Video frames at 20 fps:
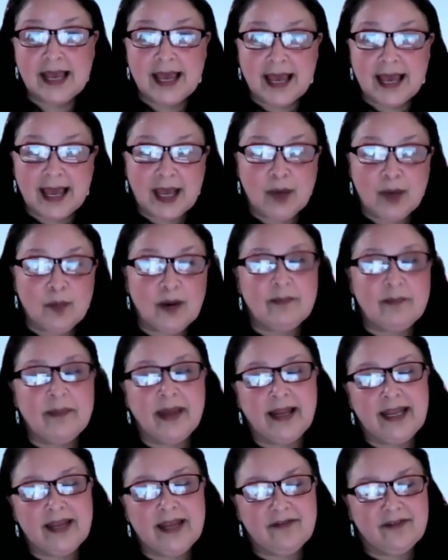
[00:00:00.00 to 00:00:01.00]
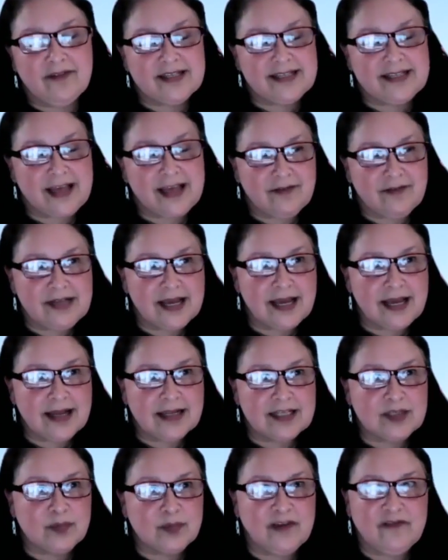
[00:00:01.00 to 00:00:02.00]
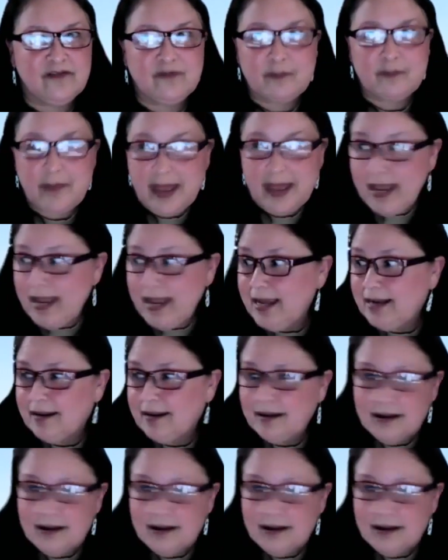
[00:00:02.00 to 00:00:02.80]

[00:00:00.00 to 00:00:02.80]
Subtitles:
And what many of us have done is we've made